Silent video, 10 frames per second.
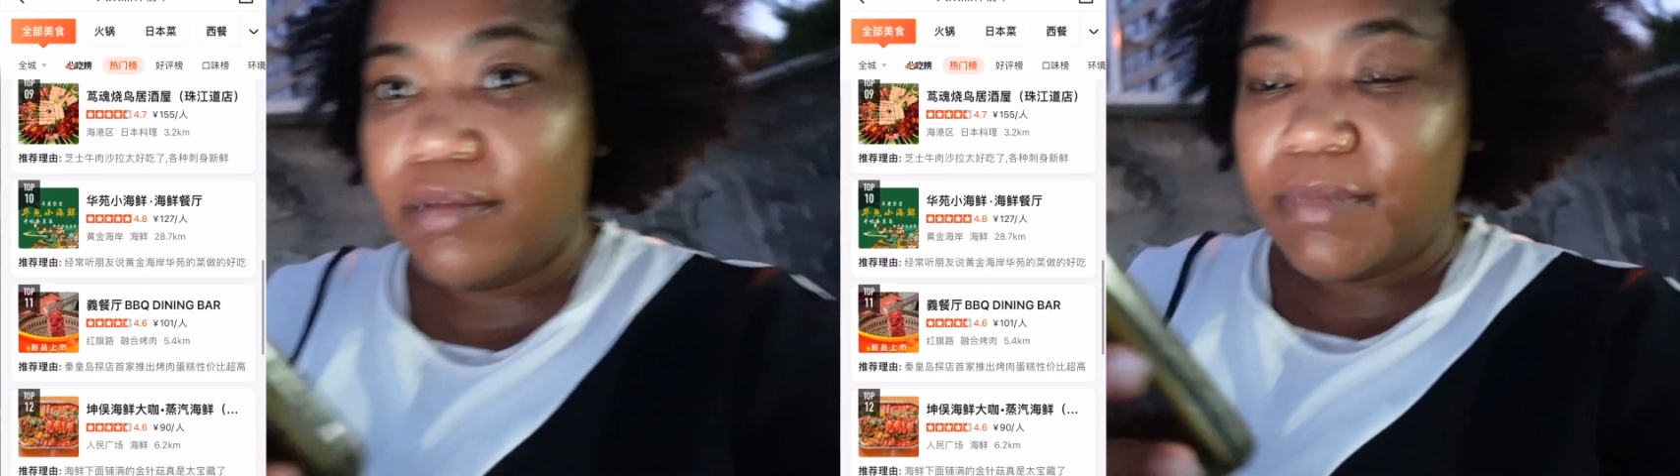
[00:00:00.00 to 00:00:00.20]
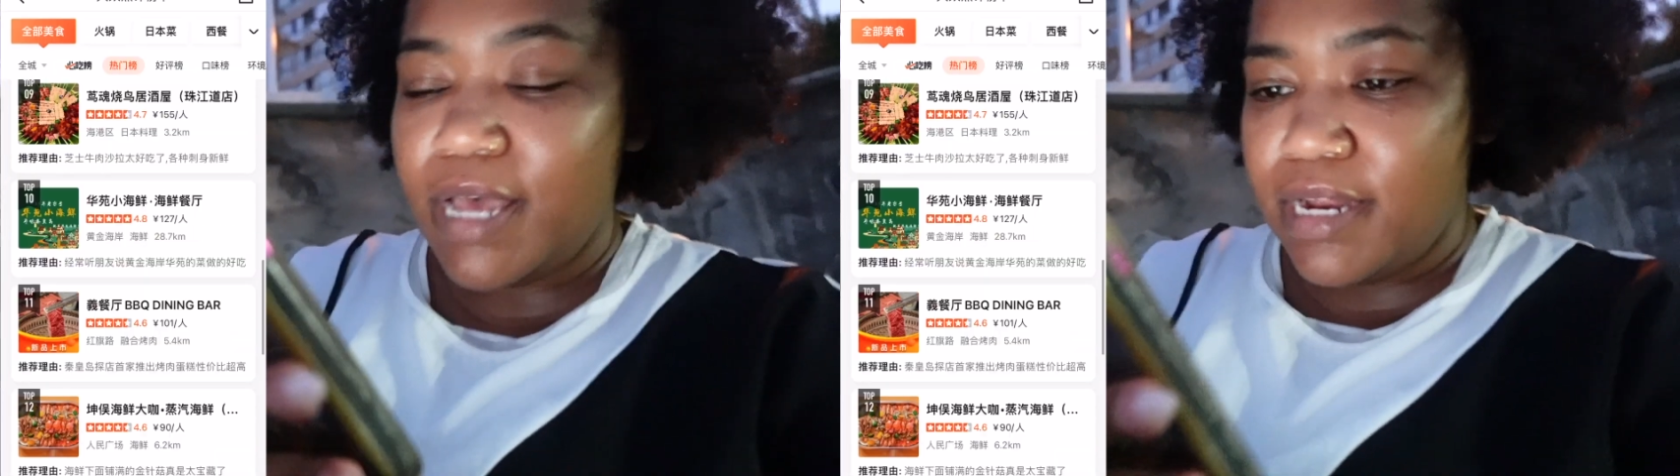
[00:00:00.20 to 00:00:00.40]

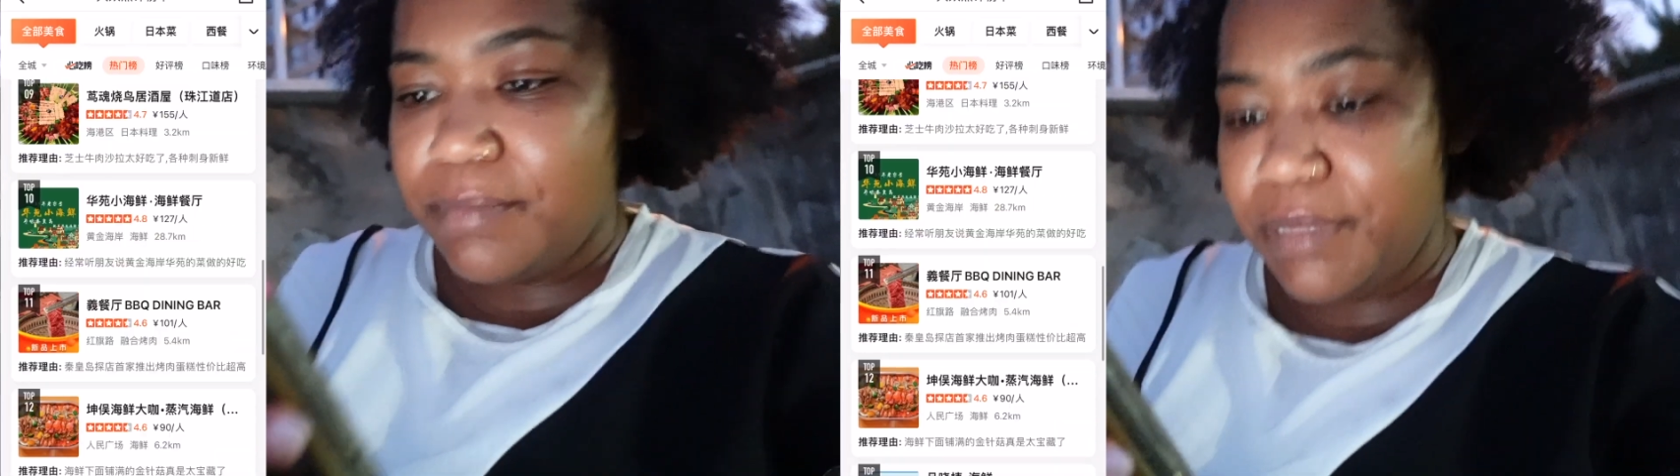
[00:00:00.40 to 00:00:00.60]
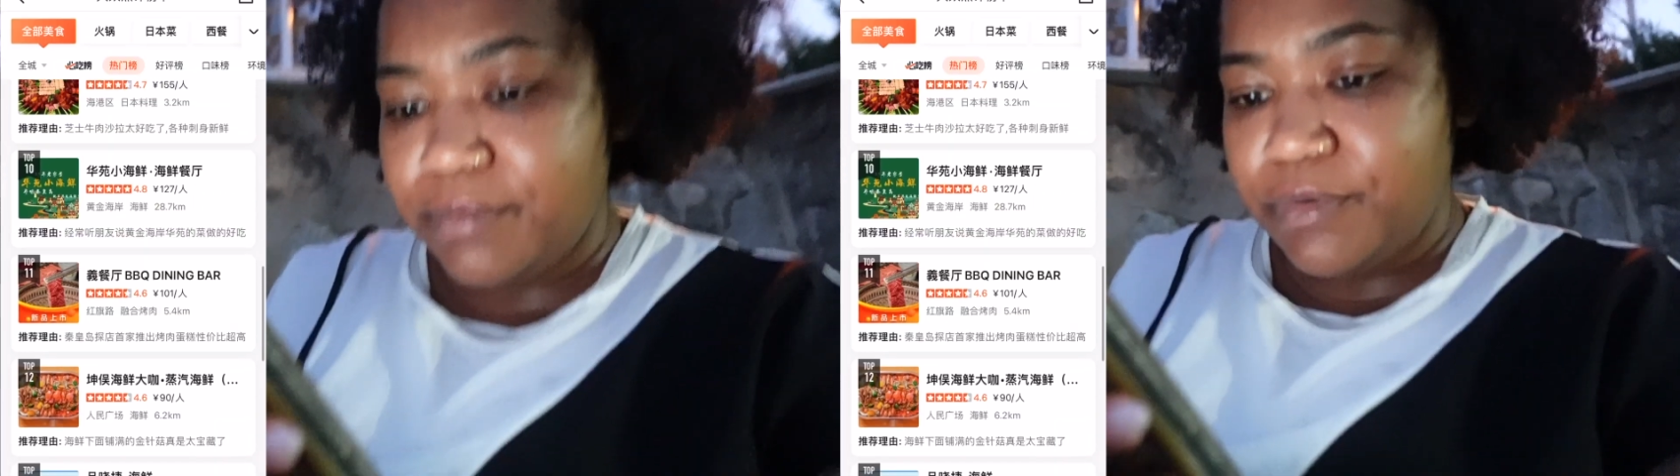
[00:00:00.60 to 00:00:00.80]
kind of
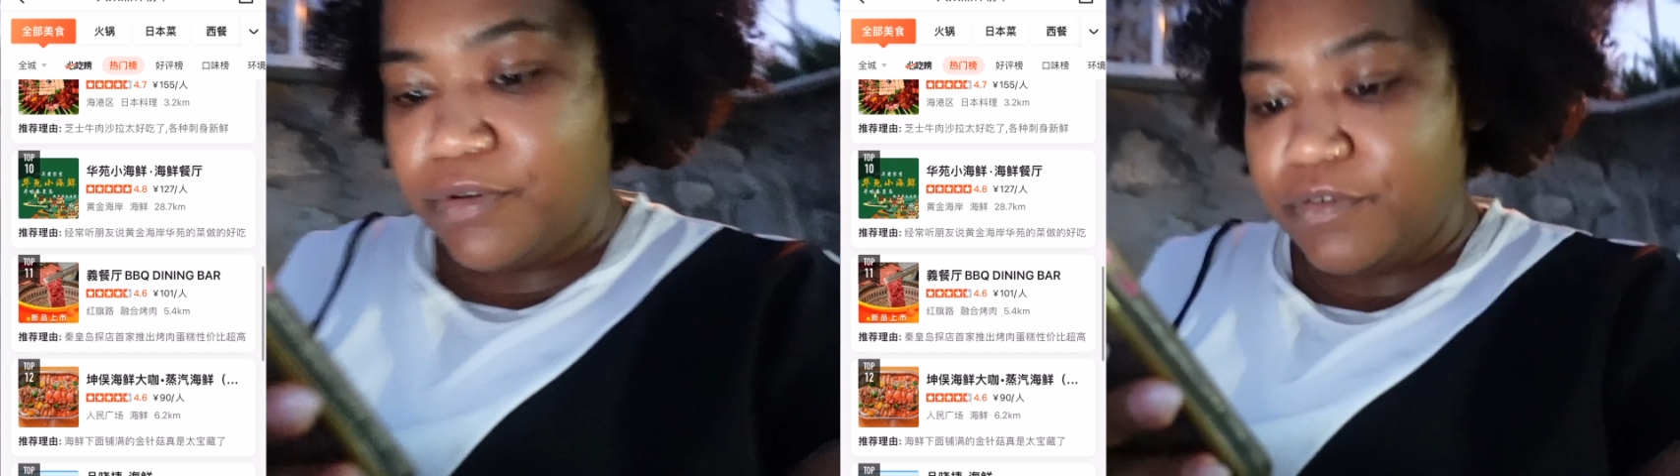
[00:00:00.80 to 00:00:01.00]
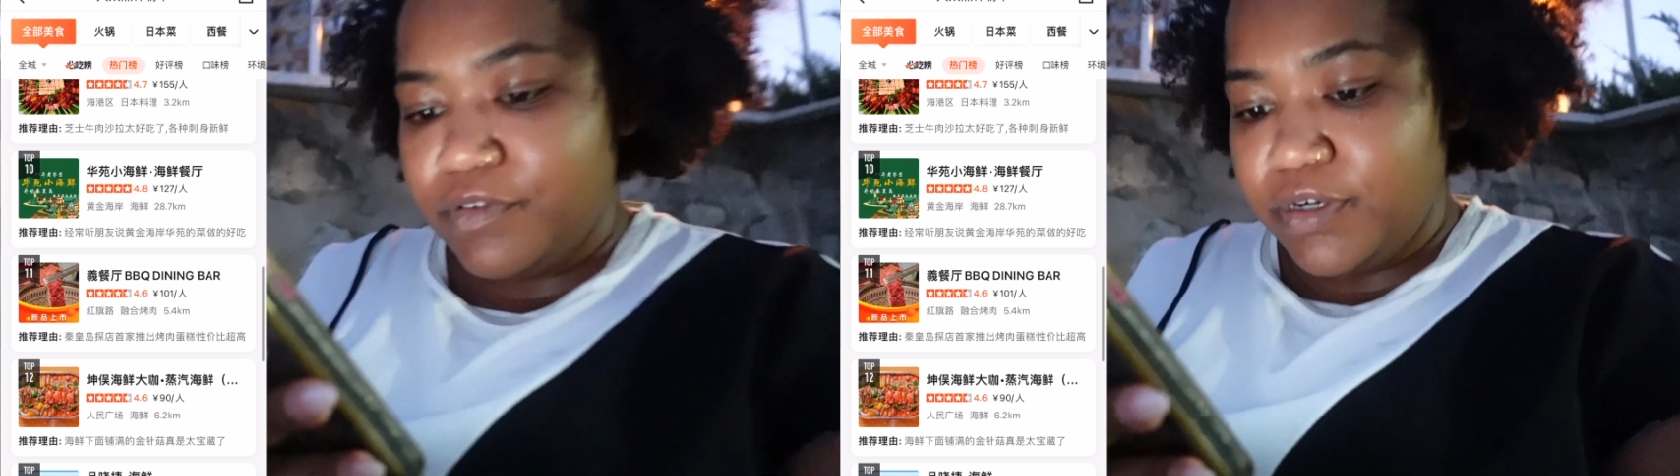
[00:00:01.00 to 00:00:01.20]
in the mood
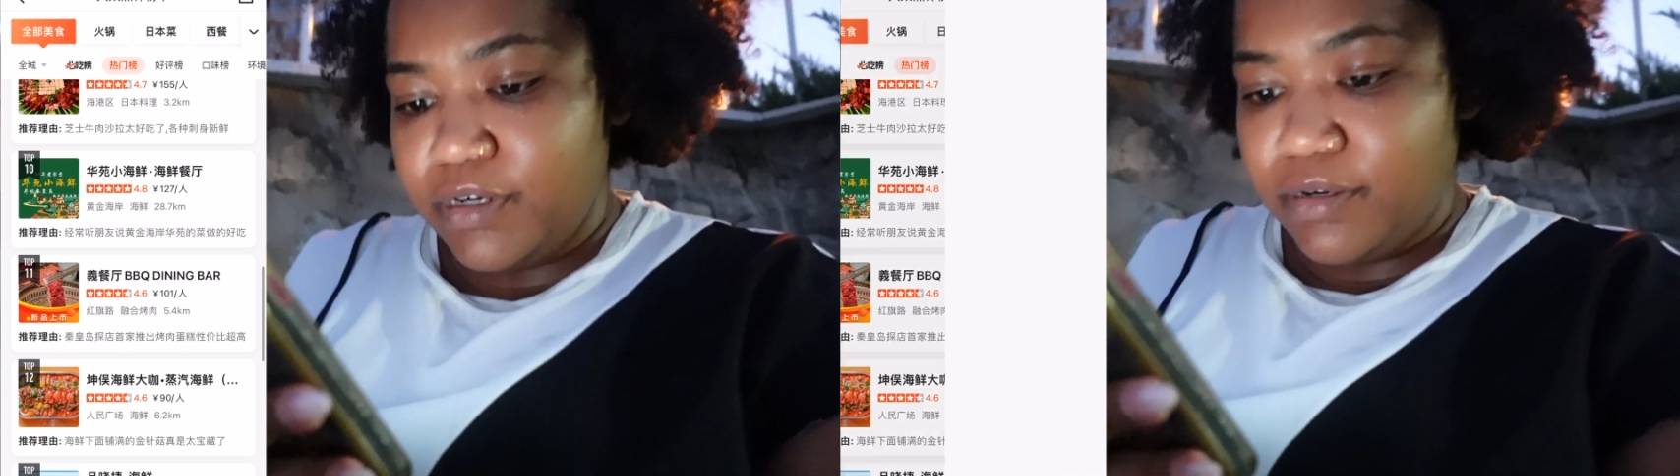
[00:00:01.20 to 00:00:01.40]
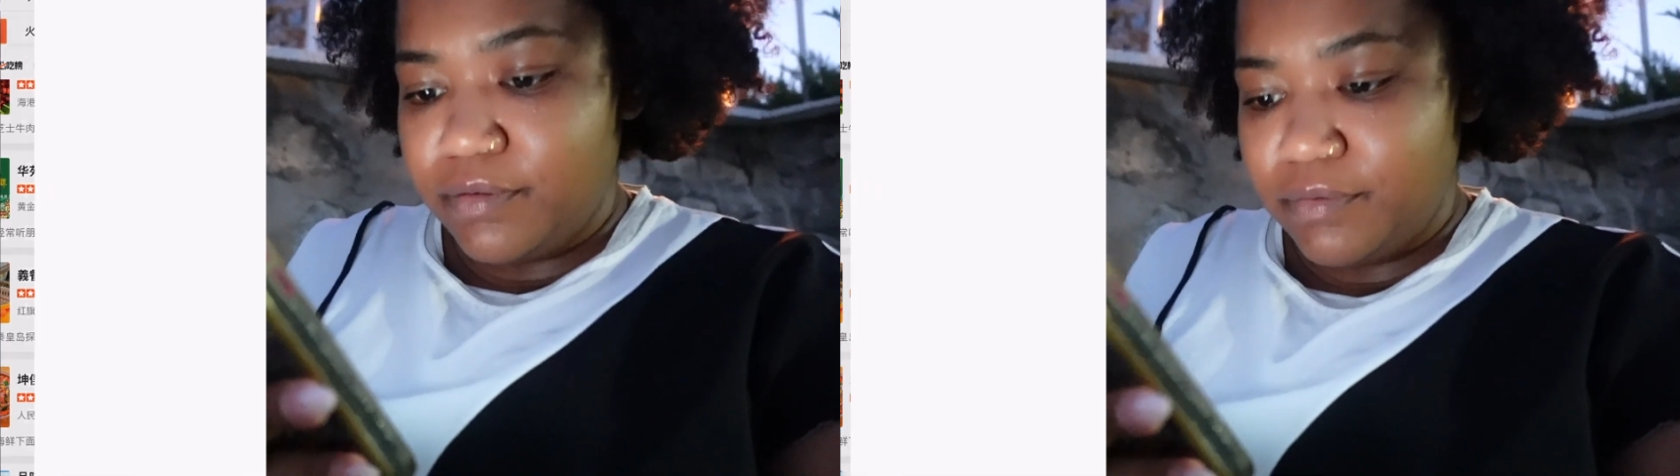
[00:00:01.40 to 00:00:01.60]
for